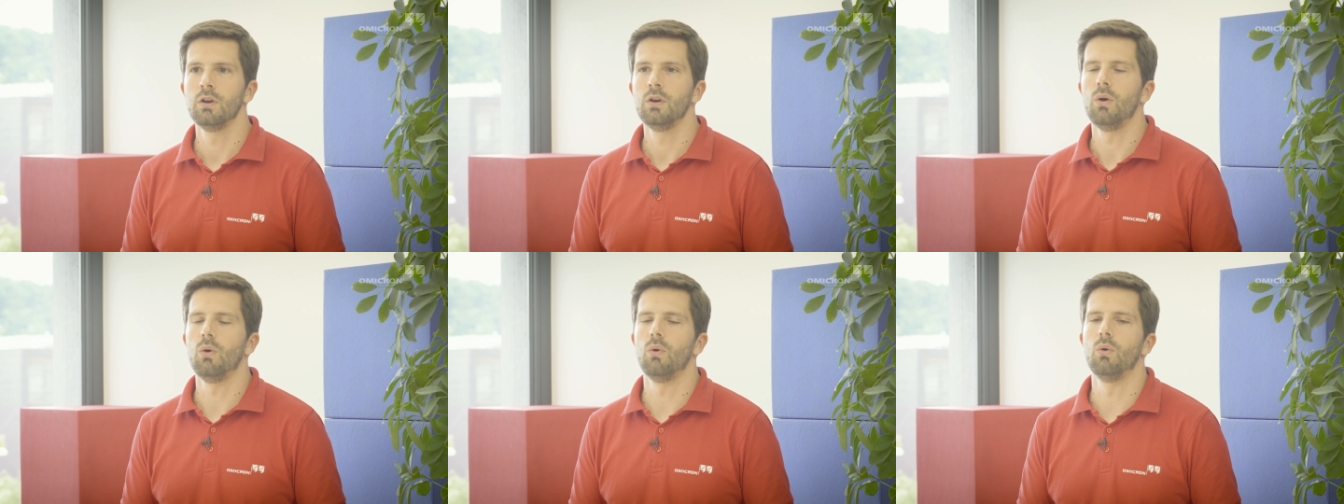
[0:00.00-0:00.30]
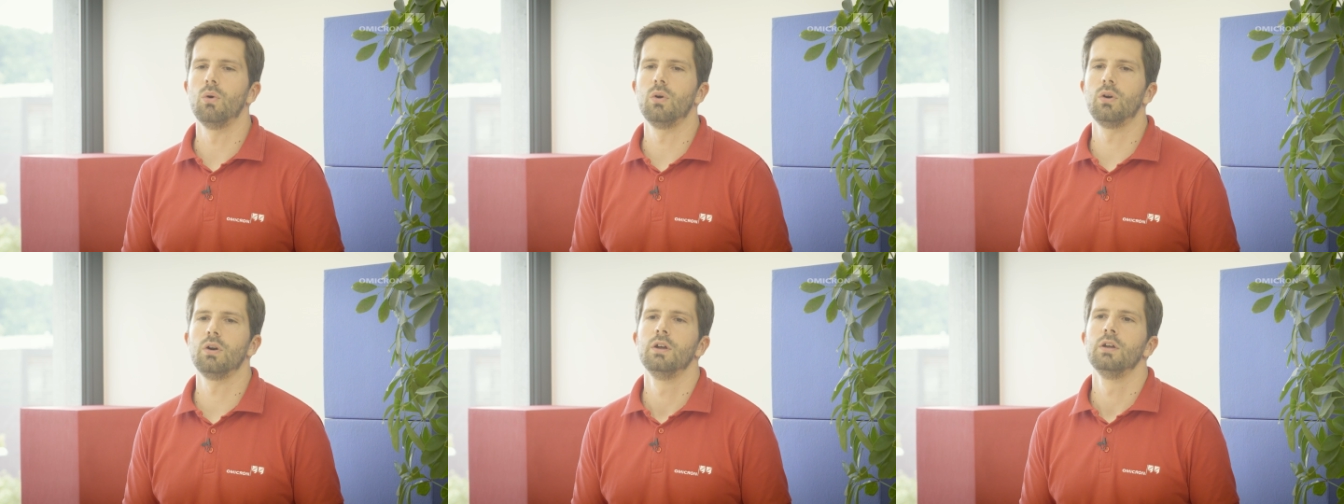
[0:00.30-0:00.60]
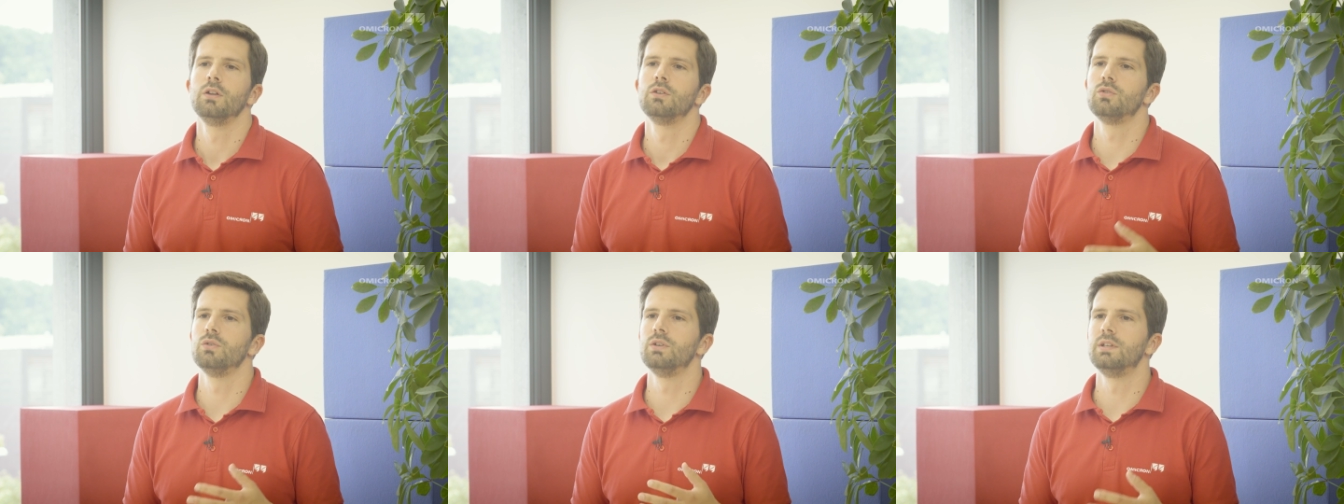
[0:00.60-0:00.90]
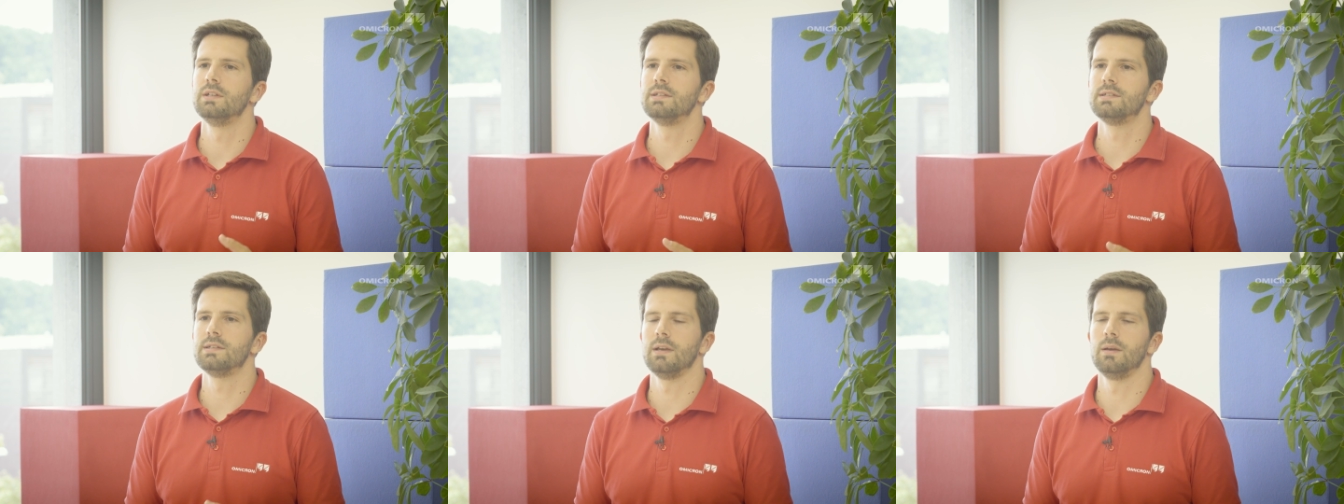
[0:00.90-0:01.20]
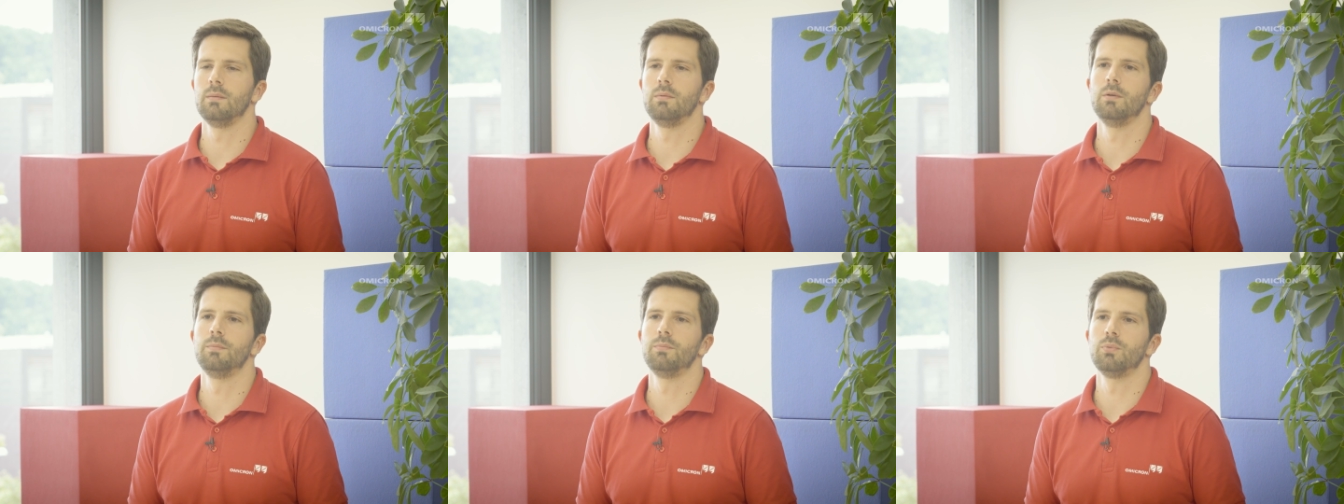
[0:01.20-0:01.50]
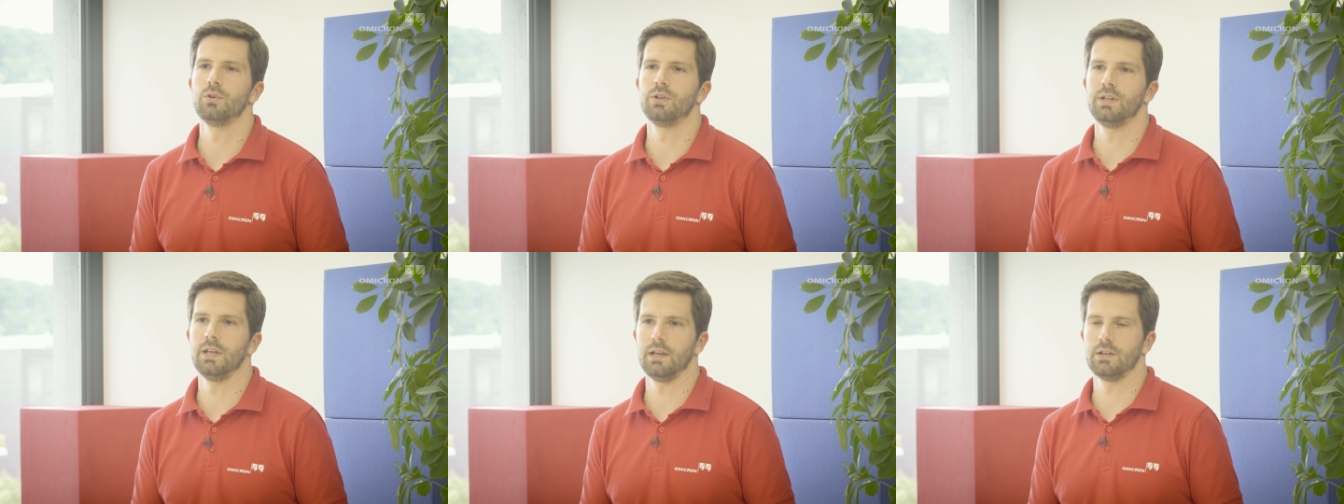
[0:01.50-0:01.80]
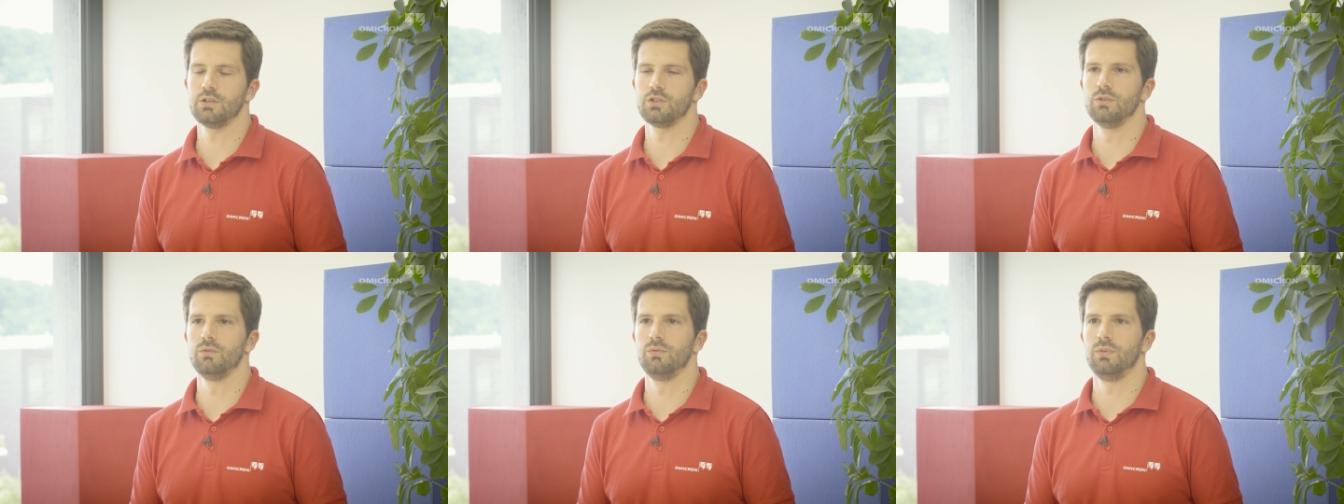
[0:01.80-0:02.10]
or to disable
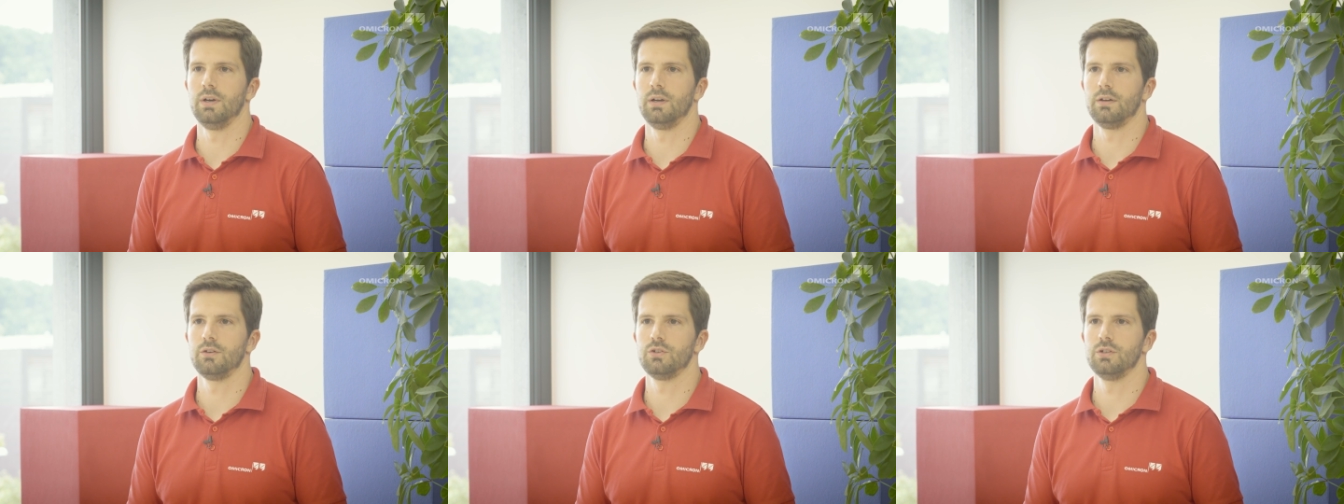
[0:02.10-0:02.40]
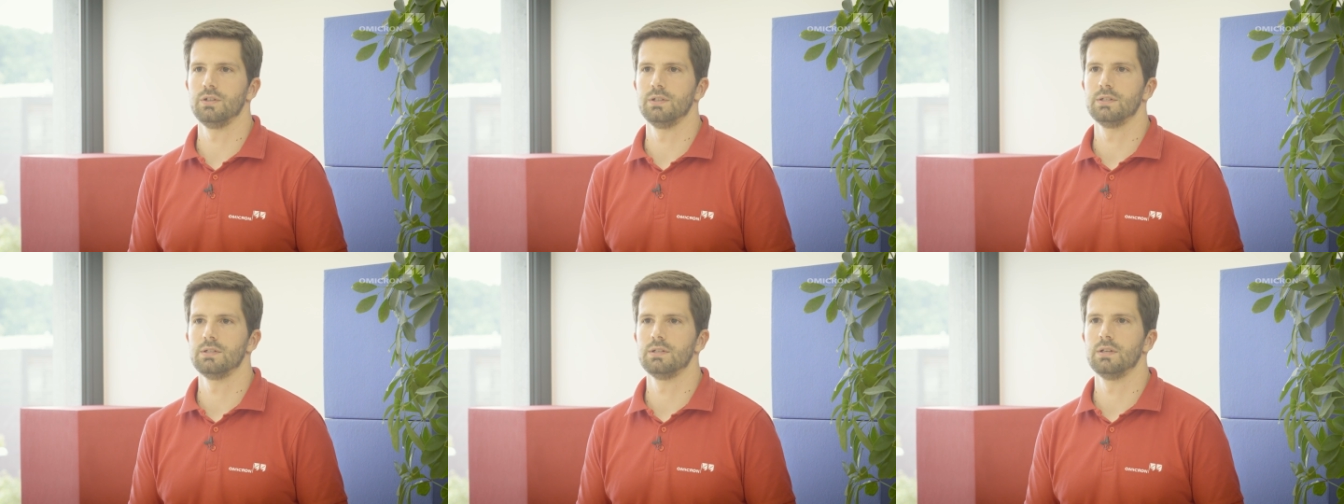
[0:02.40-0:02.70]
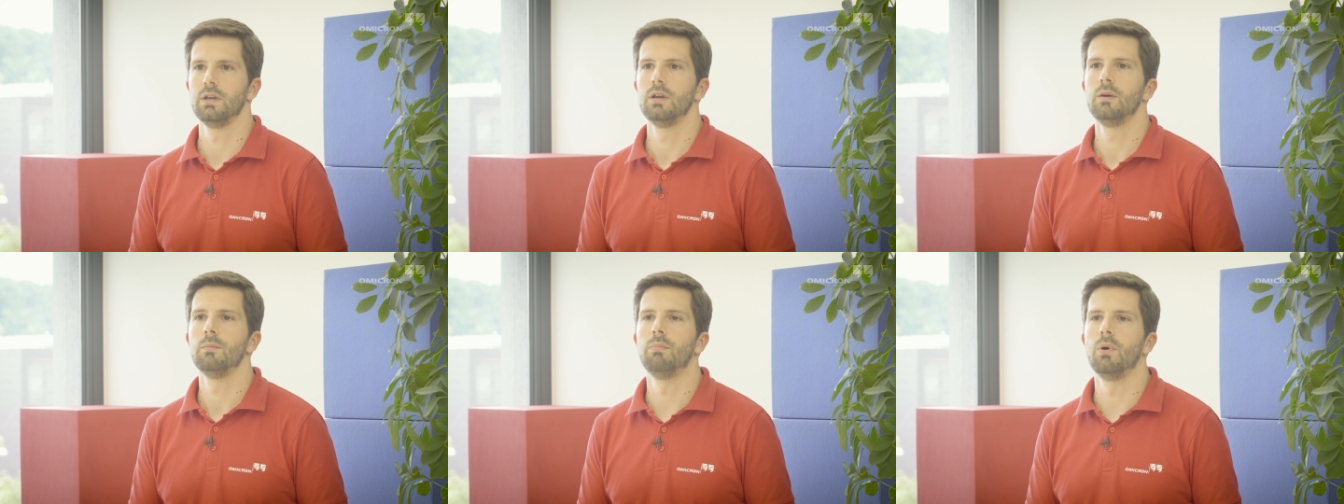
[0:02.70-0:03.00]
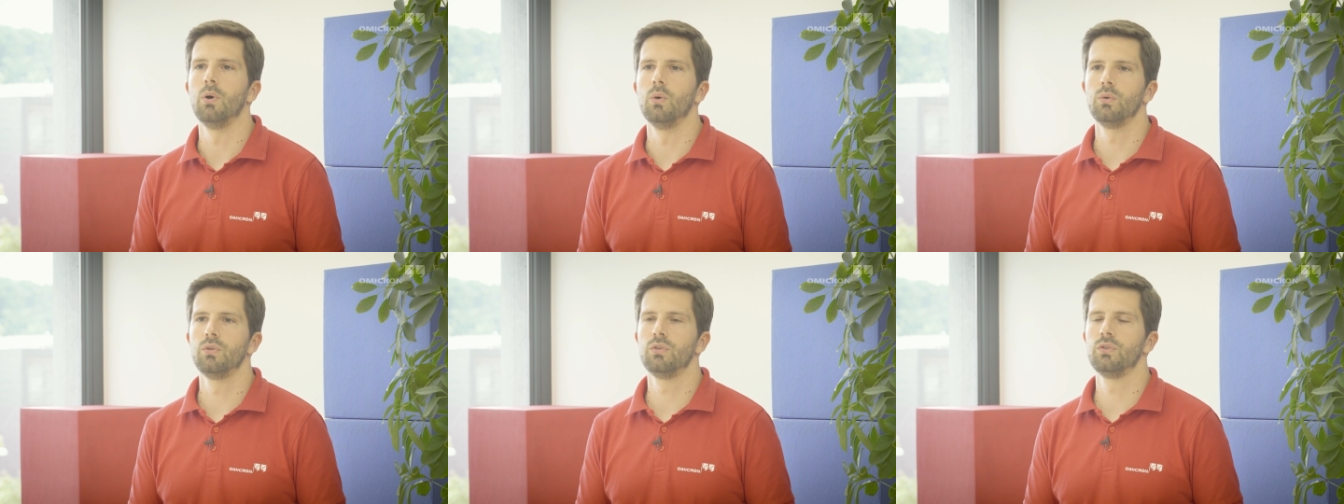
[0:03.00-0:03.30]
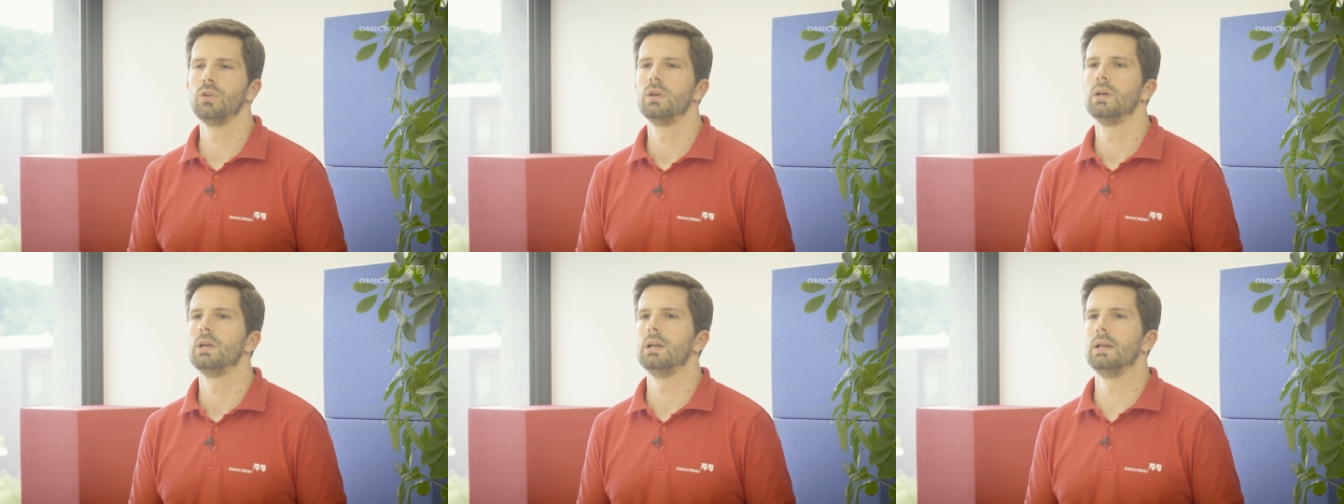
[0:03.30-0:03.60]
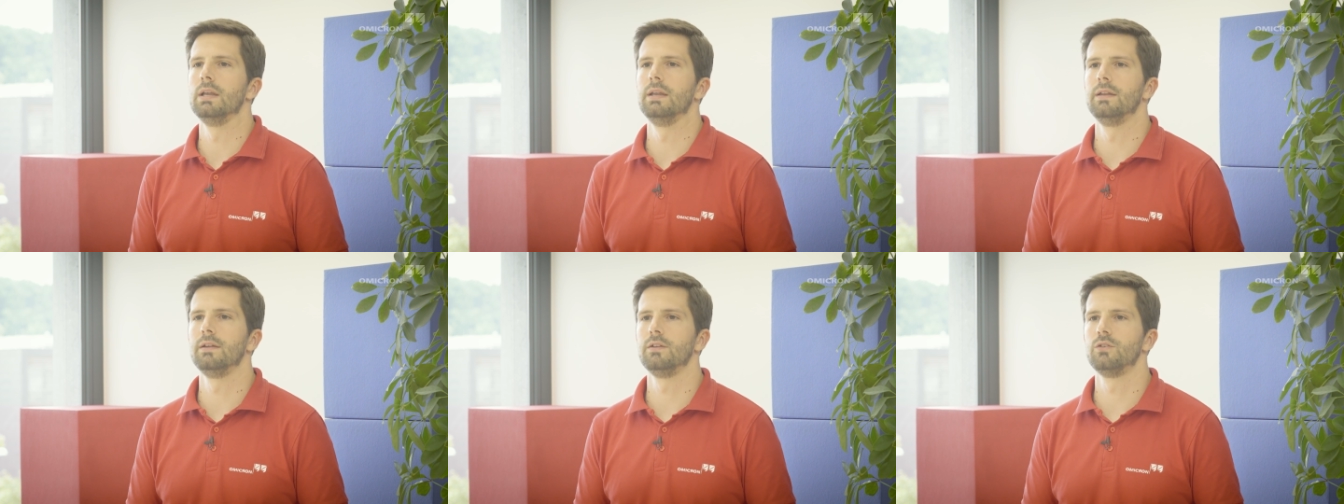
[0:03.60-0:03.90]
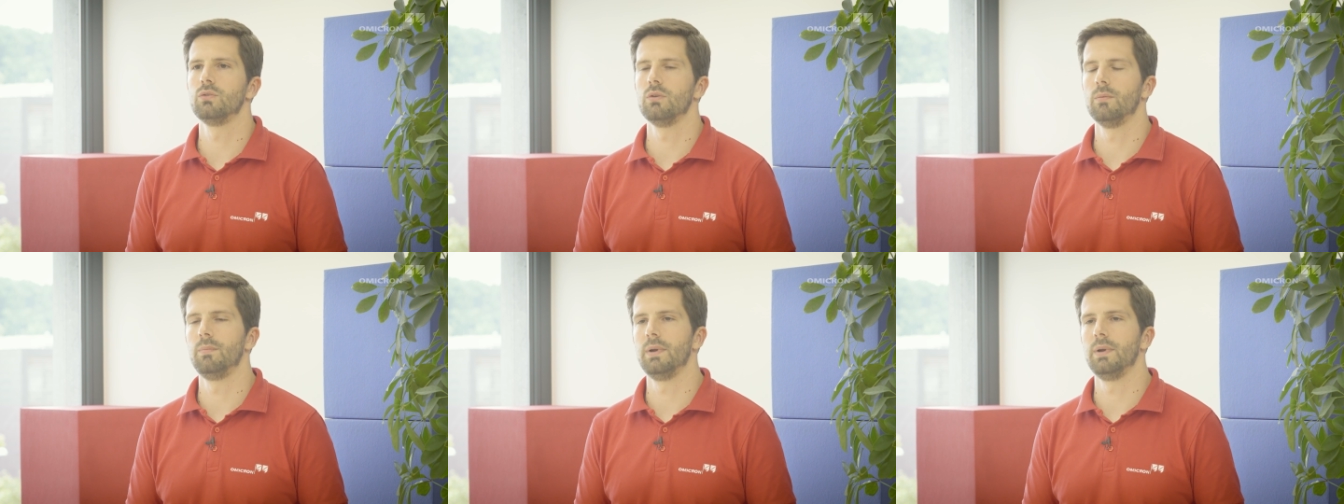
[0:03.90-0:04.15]
protection functions both leading to a